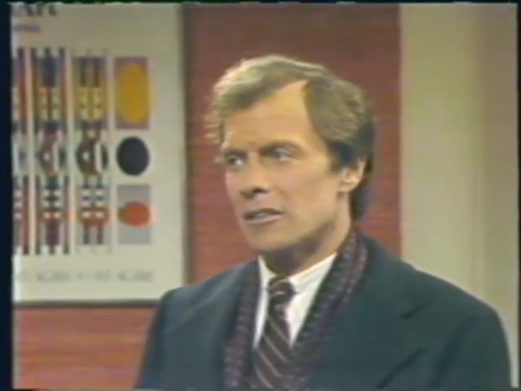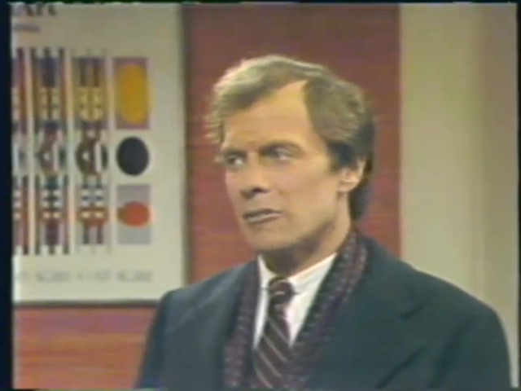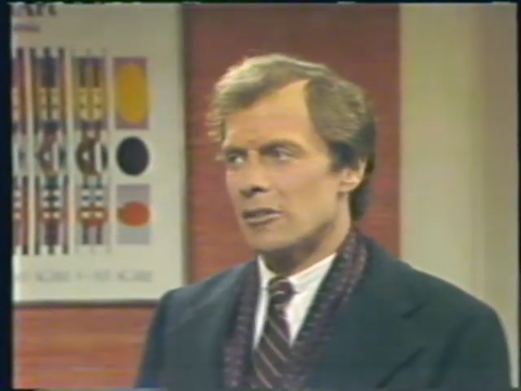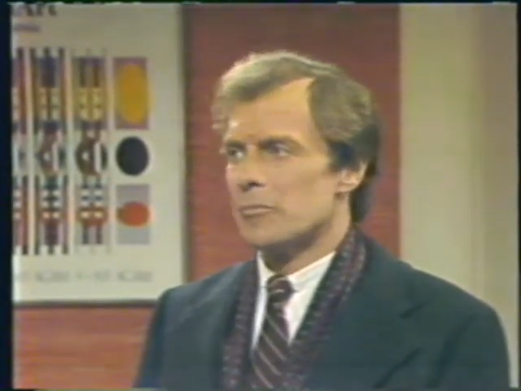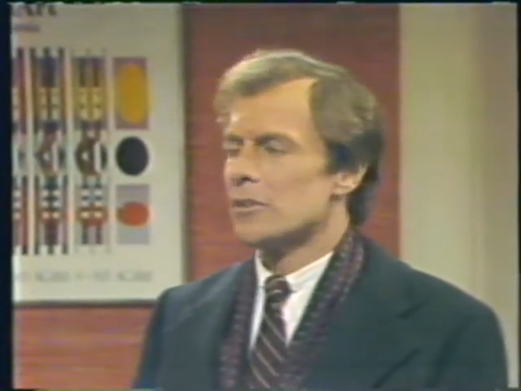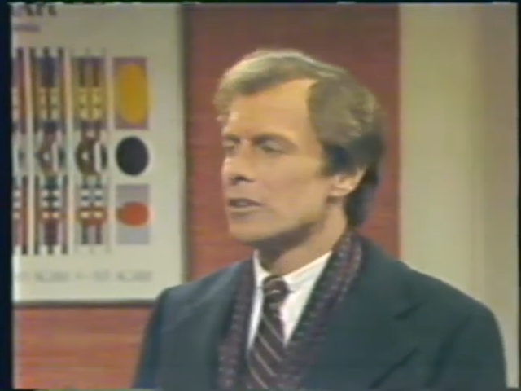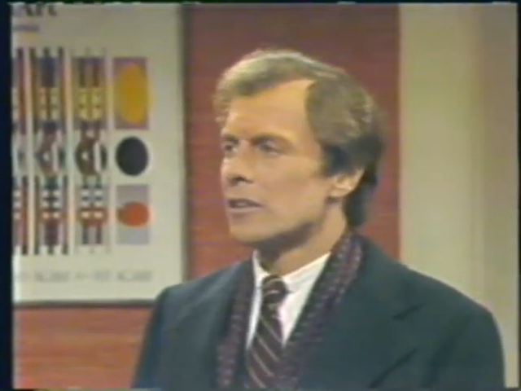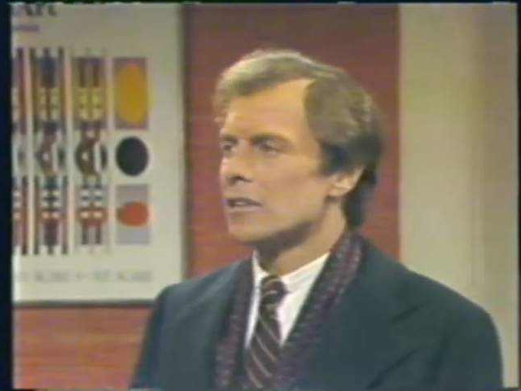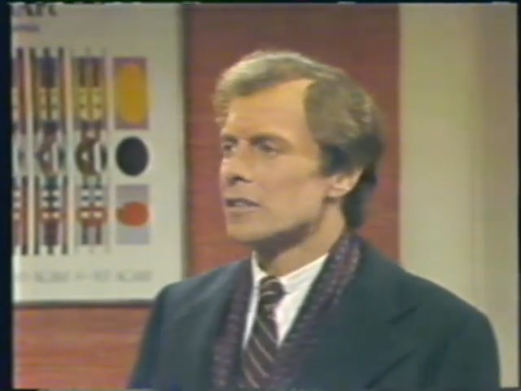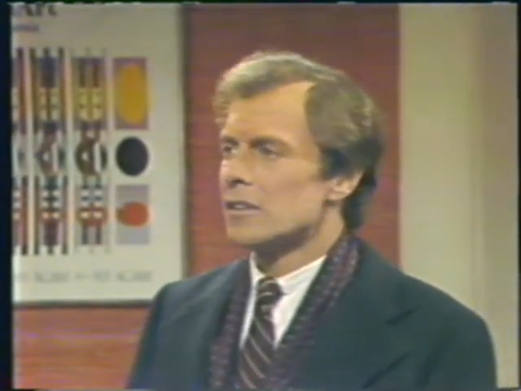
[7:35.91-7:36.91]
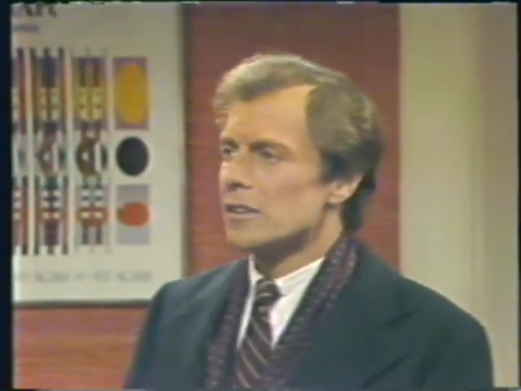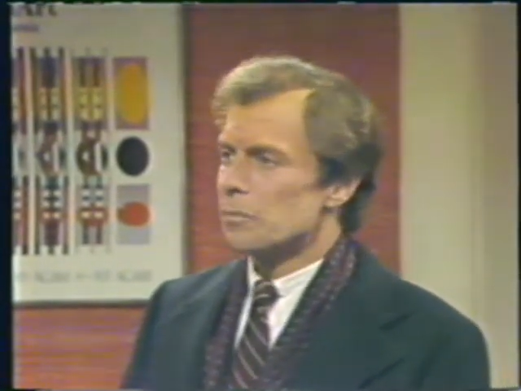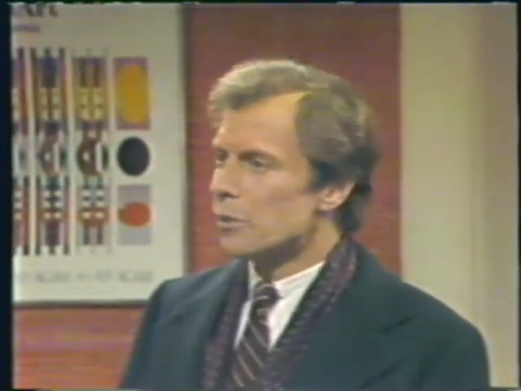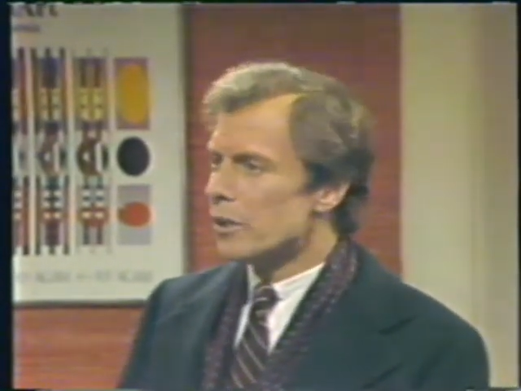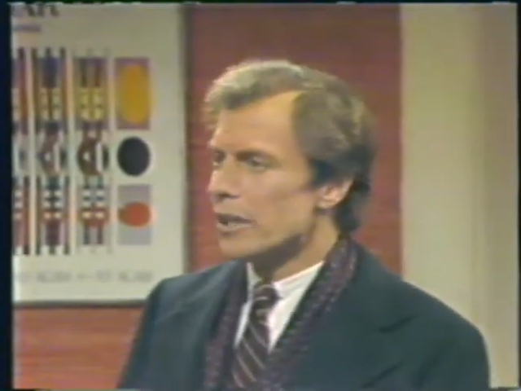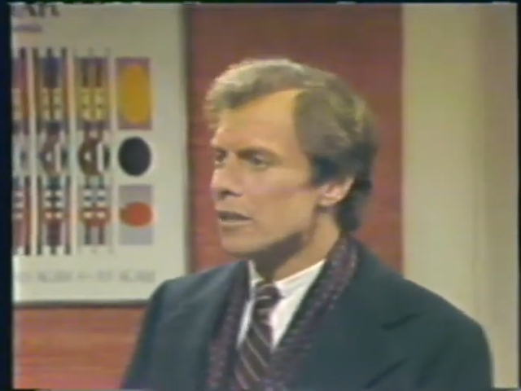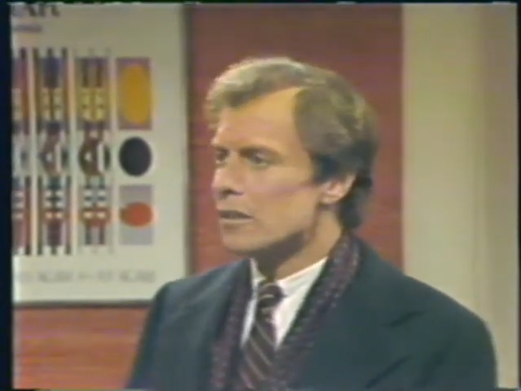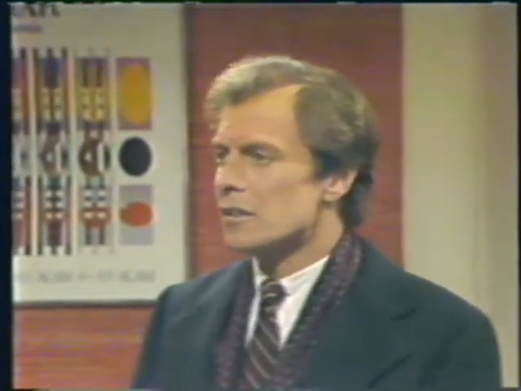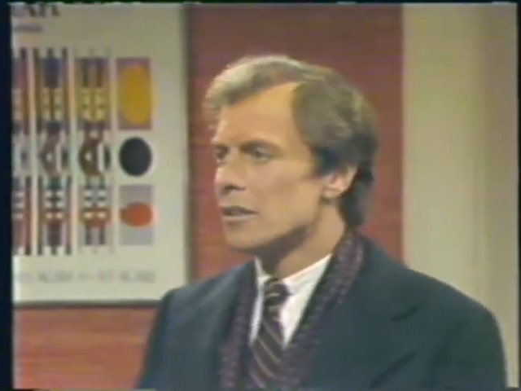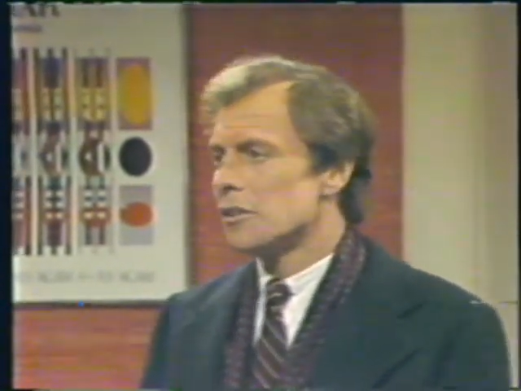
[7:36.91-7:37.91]
All I'm certain of at this point
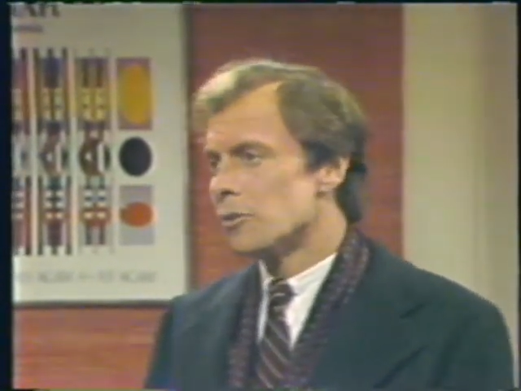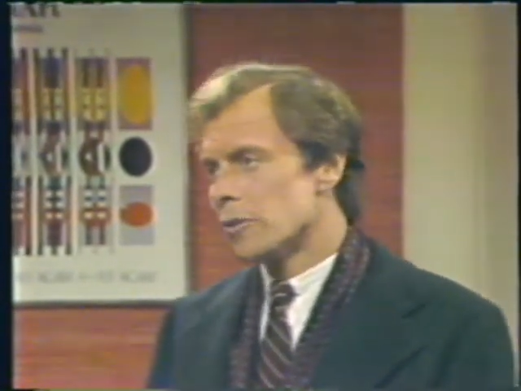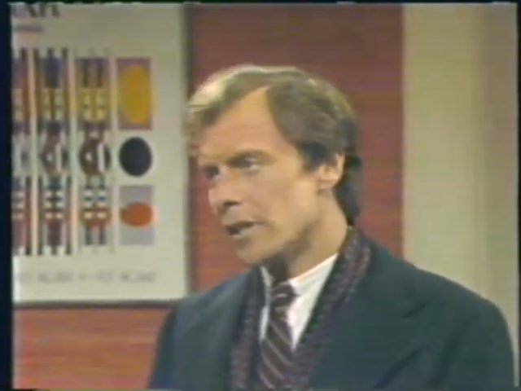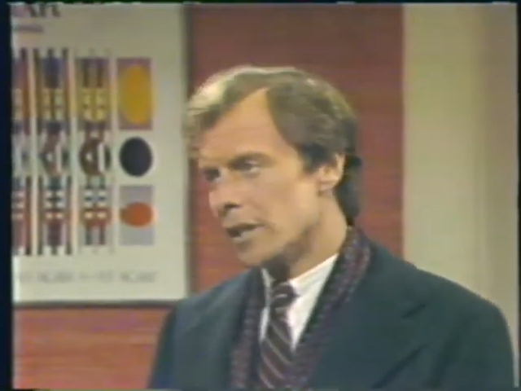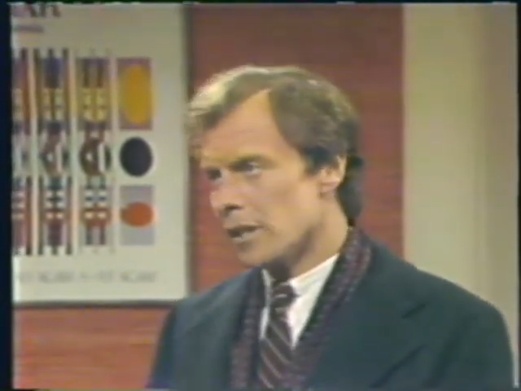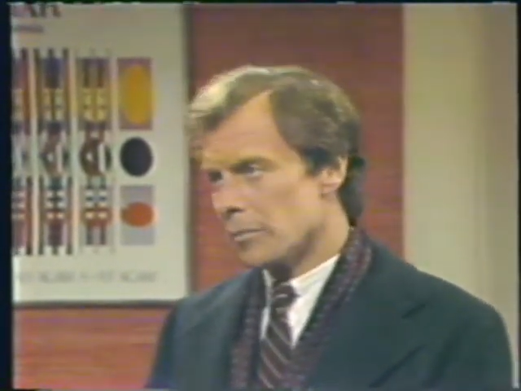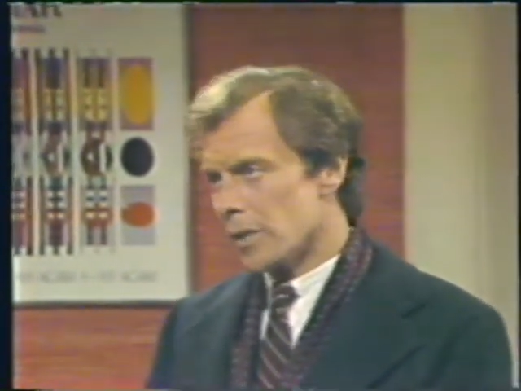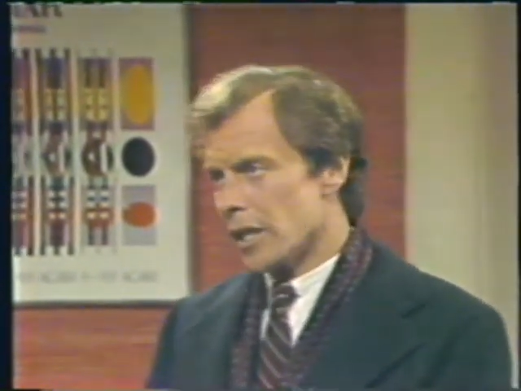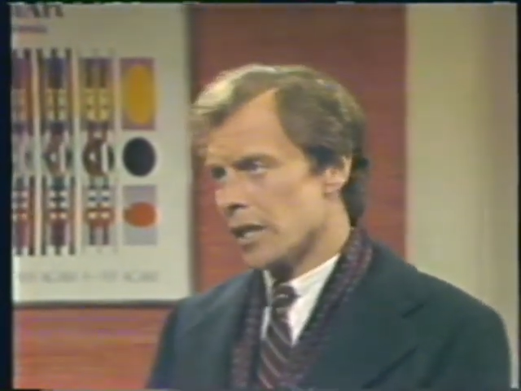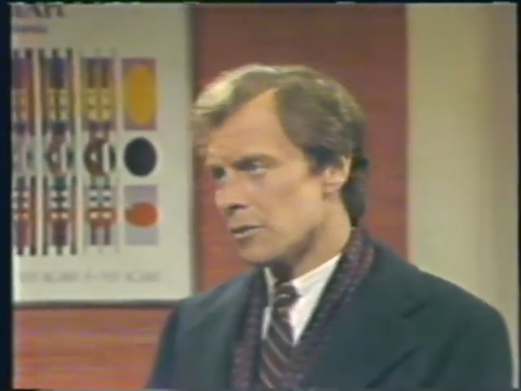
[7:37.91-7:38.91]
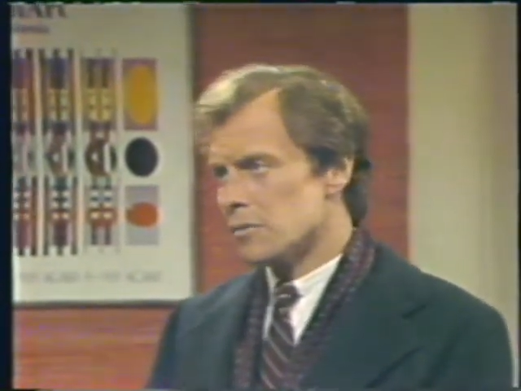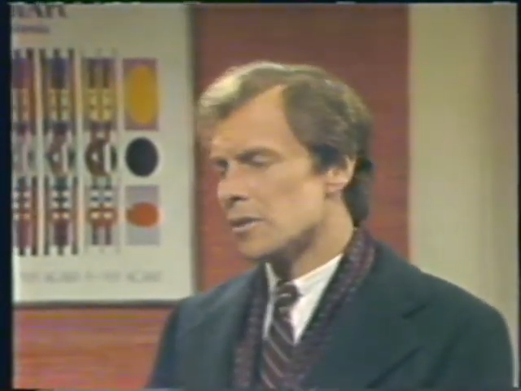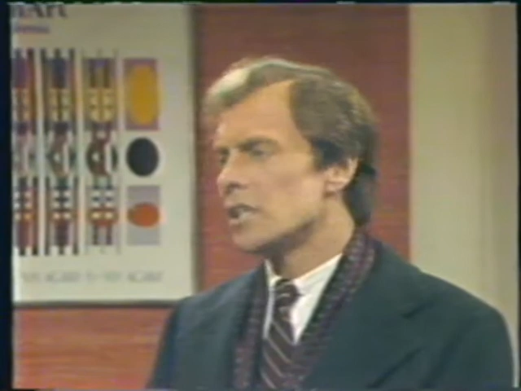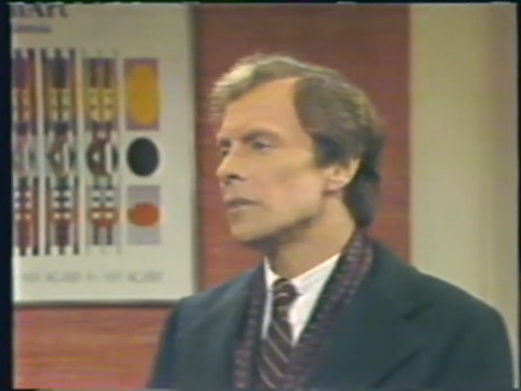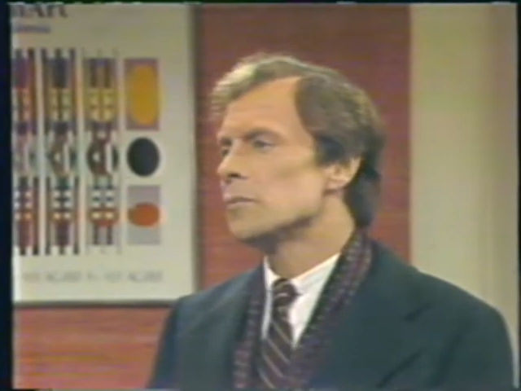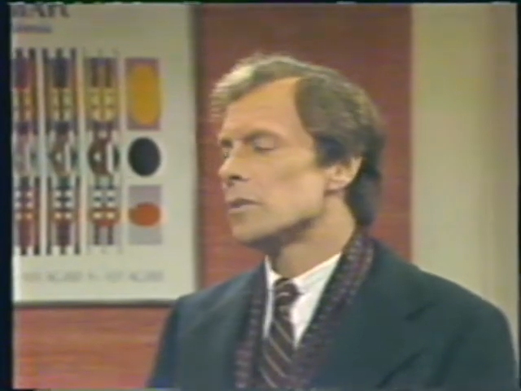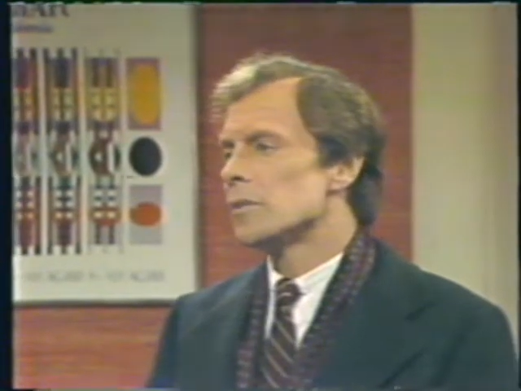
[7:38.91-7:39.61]
is that you're the young man who seems